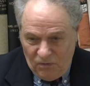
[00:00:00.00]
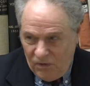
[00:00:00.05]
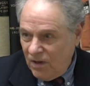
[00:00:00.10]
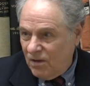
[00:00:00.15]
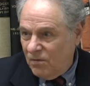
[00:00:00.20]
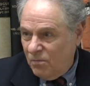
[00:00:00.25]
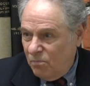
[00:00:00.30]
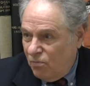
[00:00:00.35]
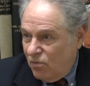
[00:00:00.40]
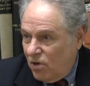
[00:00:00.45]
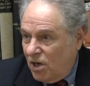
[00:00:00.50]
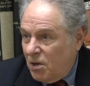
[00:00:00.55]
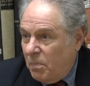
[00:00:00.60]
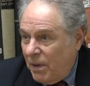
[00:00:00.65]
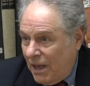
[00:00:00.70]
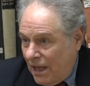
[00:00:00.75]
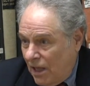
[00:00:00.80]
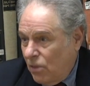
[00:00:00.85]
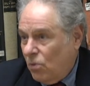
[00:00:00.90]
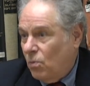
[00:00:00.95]
feet of brick
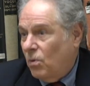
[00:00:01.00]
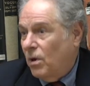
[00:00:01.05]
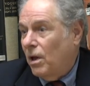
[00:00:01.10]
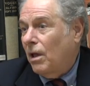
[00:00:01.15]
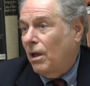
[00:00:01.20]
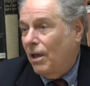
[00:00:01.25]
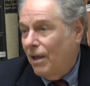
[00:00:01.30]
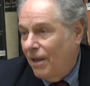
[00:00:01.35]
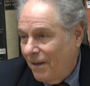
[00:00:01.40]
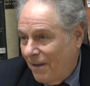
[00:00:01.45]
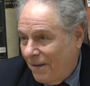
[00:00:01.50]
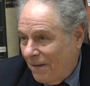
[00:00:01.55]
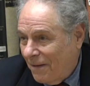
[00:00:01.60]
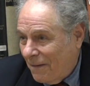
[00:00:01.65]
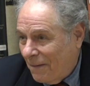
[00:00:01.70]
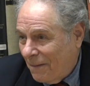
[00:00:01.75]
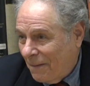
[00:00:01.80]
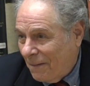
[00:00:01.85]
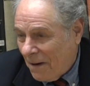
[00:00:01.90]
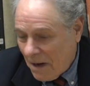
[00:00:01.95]
pathway,
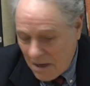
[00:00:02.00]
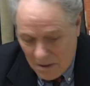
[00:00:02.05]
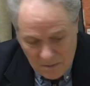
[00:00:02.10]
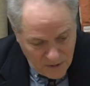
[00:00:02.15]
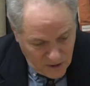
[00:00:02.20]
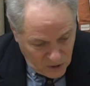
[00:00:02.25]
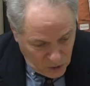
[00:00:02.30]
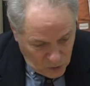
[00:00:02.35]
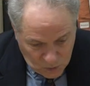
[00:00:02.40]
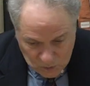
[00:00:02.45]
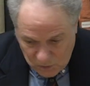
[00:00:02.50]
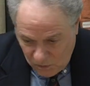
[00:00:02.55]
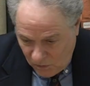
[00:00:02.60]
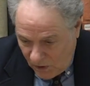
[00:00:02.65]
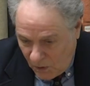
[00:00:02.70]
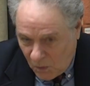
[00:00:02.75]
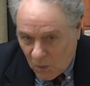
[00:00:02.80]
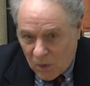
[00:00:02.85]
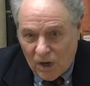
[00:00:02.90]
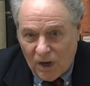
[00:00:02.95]
mm. right? About two
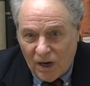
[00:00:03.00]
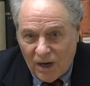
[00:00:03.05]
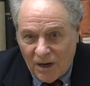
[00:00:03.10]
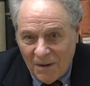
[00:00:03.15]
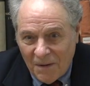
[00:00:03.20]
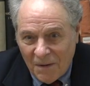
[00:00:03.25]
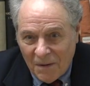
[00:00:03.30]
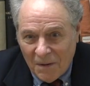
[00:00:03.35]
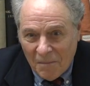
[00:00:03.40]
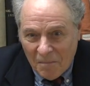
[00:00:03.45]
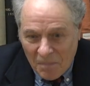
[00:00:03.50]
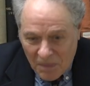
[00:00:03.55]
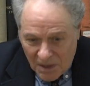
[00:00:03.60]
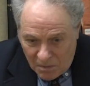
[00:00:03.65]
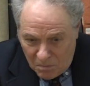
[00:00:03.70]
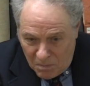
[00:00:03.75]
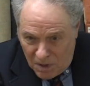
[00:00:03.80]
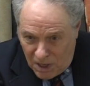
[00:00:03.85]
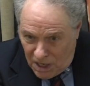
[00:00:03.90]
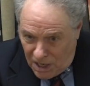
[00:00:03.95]
feet wide,
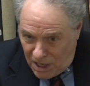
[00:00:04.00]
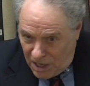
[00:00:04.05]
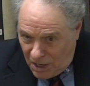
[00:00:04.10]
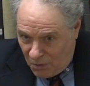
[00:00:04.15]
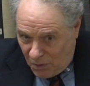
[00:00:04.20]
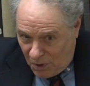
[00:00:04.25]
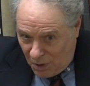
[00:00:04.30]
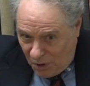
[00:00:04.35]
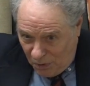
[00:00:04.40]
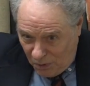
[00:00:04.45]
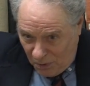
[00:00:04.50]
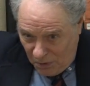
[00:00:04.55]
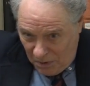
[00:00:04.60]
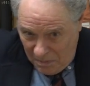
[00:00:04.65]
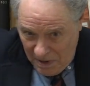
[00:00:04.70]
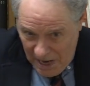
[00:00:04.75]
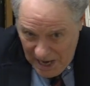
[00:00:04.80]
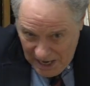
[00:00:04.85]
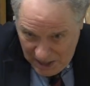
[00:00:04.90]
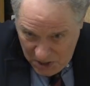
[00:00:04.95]
meandering through the
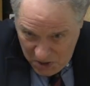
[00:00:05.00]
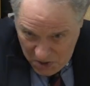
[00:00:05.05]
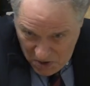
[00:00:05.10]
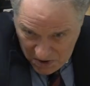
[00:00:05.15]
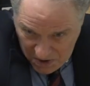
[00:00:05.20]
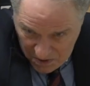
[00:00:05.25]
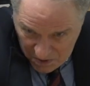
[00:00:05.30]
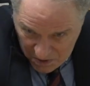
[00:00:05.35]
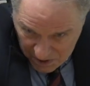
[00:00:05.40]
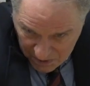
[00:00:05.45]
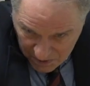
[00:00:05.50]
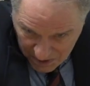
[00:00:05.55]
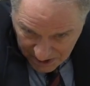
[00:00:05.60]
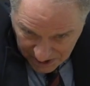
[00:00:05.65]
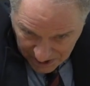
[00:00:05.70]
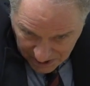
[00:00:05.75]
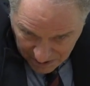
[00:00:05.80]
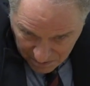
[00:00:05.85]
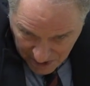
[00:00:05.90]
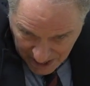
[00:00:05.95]
backyard all the way
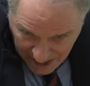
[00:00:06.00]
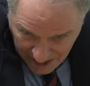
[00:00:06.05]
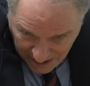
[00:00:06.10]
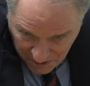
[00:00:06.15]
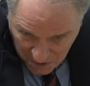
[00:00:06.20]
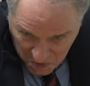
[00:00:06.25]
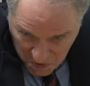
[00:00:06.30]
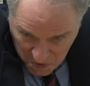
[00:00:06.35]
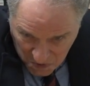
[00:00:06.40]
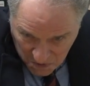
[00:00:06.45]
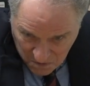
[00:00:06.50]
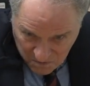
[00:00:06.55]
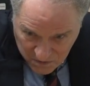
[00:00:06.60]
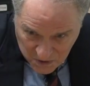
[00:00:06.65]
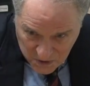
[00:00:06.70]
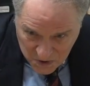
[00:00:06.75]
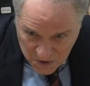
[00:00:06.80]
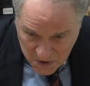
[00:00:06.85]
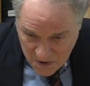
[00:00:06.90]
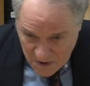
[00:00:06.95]
to the back corner of
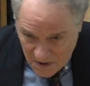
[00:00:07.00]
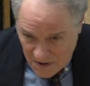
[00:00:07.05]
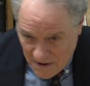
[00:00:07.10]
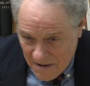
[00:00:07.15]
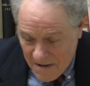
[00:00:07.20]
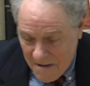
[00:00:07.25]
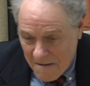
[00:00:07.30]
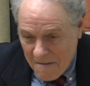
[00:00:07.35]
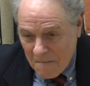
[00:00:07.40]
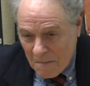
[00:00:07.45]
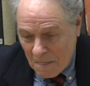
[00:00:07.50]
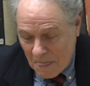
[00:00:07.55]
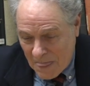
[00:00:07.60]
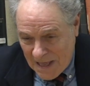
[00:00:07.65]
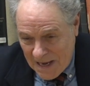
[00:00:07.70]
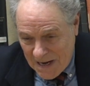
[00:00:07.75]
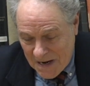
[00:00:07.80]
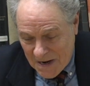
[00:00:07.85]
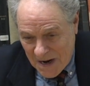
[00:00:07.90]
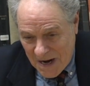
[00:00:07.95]
our yard
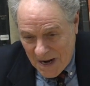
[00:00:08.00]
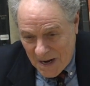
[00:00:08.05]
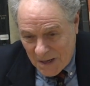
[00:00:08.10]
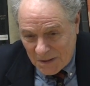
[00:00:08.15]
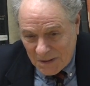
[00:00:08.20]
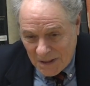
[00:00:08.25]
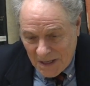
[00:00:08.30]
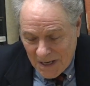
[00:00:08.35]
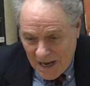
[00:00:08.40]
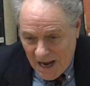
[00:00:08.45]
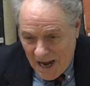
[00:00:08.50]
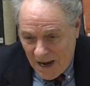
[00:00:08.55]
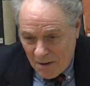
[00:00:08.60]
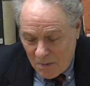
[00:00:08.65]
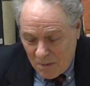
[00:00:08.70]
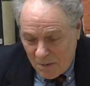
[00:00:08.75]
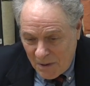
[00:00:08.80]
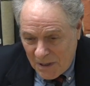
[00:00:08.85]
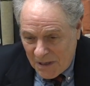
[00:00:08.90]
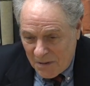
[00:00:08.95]
in our house.
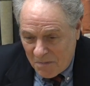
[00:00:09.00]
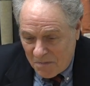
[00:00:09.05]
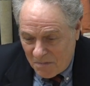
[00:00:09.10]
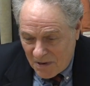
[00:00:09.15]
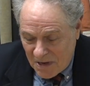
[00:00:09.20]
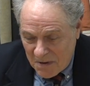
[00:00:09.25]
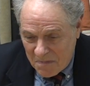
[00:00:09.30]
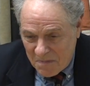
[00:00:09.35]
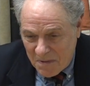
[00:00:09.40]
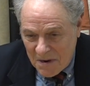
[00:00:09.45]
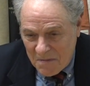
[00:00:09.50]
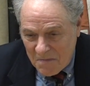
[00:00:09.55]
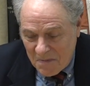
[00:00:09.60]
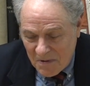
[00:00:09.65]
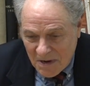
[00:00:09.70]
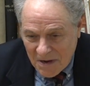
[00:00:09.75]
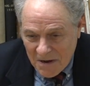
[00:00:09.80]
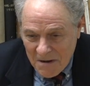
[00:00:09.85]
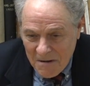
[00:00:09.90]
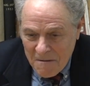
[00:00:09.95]
I've written it brick by
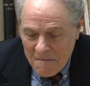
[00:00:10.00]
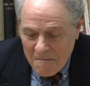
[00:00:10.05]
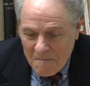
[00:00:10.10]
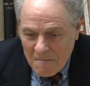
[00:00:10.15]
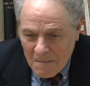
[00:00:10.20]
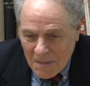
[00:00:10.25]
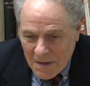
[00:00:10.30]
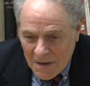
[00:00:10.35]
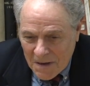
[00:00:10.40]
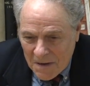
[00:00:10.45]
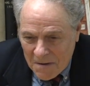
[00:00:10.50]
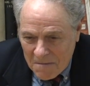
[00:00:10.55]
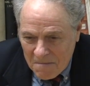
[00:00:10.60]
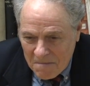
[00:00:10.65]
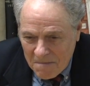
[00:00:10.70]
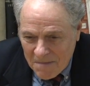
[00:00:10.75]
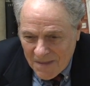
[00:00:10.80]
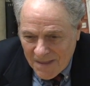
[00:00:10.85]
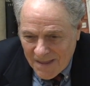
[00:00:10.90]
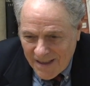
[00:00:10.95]
brick. Um,
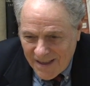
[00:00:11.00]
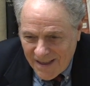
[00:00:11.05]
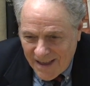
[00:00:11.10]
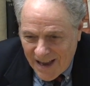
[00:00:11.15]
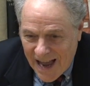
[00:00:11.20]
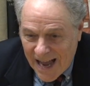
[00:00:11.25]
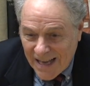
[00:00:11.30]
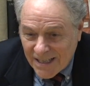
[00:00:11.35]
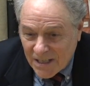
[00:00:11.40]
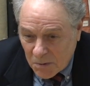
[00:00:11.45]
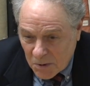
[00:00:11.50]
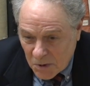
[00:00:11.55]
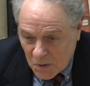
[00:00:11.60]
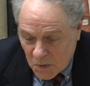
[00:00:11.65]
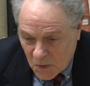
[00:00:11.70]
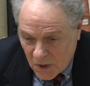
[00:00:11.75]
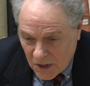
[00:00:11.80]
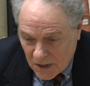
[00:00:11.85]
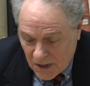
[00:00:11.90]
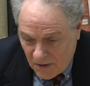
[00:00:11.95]
as I was
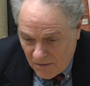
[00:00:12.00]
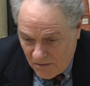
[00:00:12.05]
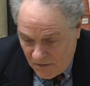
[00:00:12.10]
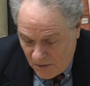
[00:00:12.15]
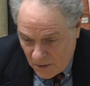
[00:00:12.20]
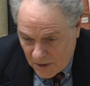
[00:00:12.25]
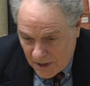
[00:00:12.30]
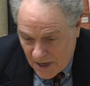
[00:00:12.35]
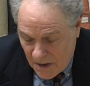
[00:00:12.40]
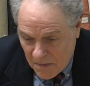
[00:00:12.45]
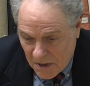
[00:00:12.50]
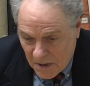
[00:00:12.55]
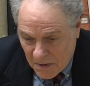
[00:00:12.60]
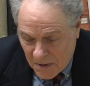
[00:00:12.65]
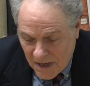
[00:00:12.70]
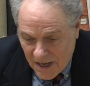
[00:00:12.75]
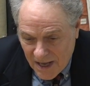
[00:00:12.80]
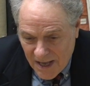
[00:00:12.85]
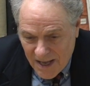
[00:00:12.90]
working full time, by the way,